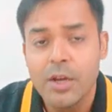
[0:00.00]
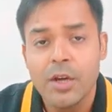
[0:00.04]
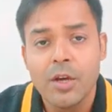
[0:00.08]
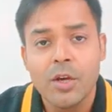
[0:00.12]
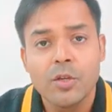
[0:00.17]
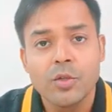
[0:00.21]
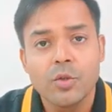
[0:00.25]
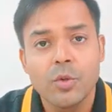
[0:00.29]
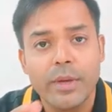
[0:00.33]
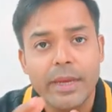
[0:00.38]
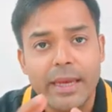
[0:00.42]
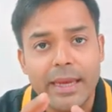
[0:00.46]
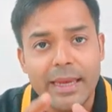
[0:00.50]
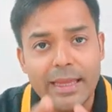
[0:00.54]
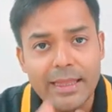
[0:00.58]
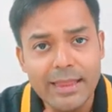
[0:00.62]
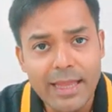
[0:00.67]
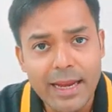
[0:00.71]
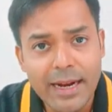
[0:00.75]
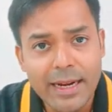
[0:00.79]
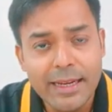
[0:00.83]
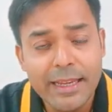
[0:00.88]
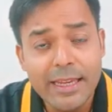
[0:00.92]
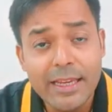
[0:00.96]
So in
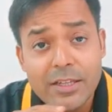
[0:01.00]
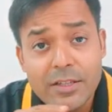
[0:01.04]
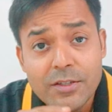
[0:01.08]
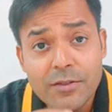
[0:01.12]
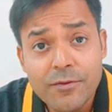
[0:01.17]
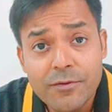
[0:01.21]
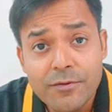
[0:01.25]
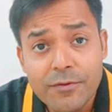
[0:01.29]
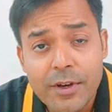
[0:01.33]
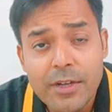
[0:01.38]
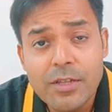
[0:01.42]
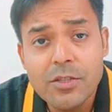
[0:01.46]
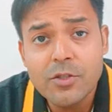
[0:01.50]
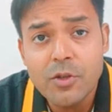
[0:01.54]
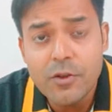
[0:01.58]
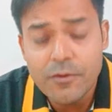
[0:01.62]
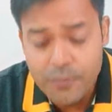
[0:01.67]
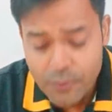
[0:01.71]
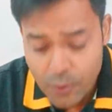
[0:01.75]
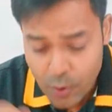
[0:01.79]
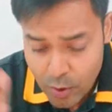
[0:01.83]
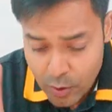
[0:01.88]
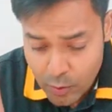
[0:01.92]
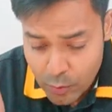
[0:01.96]
that case, first of
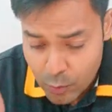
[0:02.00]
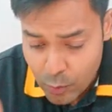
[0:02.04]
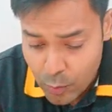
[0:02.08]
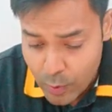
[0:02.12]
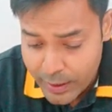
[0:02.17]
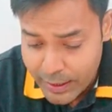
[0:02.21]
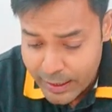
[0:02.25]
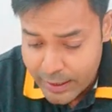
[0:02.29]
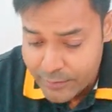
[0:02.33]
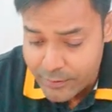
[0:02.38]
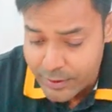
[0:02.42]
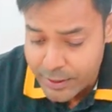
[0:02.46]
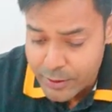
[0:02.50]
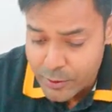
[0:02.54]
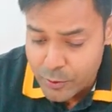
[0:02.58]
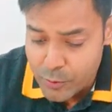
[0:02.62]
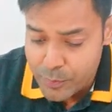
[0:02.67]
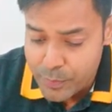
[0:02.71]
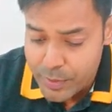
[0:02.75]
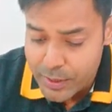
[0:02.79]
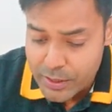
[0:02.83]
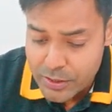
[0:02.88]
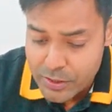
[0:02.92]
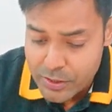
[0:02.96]
all, whatever you
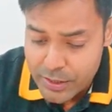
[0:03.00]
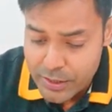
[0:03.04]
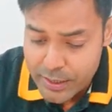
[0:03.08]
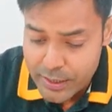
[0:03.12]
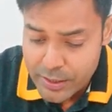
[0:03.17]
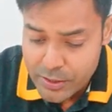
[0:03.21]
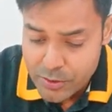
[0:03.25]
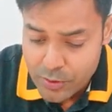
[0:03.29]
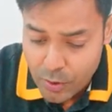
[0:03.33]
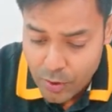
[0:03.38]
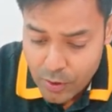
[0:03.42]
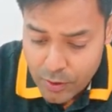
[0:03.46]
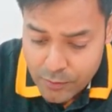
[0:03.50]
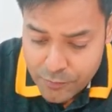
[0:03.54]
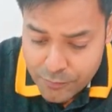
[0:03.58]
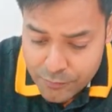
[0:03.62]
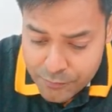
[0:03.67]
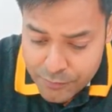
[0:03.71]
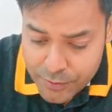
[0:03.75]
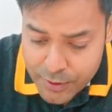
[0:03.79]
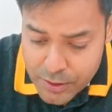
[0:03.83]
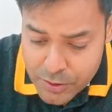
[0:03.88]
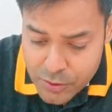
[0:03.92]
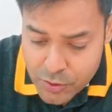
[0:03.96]
purchased on
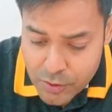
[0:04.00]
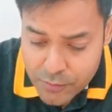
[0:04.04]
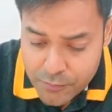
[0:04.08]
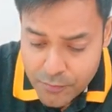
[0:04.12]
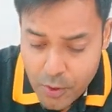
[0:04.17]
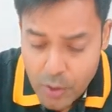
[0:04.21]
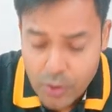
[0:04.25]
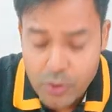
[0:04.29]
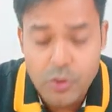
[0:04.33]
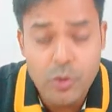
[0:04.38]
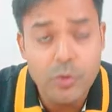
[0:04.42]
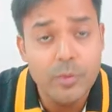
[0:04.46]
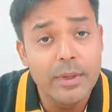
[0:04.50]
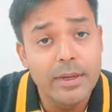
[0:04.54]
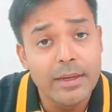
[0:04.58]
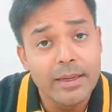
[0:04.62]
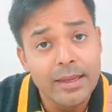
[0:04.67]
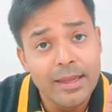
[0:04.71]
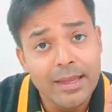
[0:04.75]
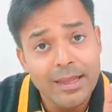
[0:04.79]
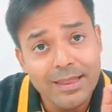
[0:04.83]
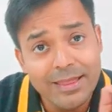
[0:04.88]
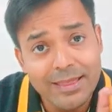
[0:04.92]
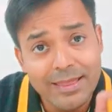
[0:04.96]
1st of October,
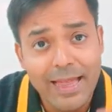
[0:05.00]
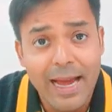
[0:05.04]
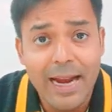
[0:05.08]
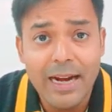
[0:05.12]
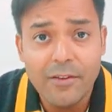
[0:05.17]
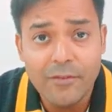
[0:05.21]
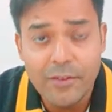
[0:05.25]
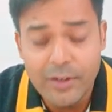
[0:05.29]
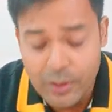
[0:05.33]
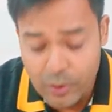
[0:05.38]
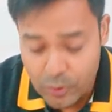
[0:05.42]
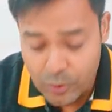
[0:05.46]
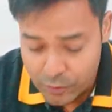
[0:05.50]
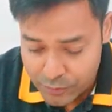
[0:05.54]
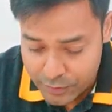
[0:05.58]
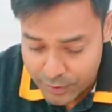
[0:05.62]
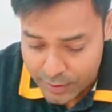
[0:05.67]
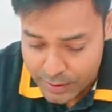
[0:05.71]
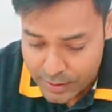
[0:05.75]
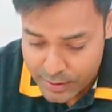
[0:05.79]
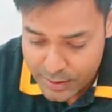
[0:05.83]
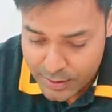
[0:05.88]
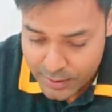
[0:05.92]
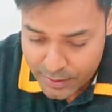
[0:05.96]
that will go
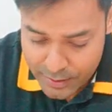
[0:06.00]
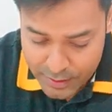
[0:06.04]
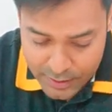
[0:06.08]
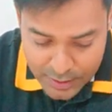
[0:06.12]
first.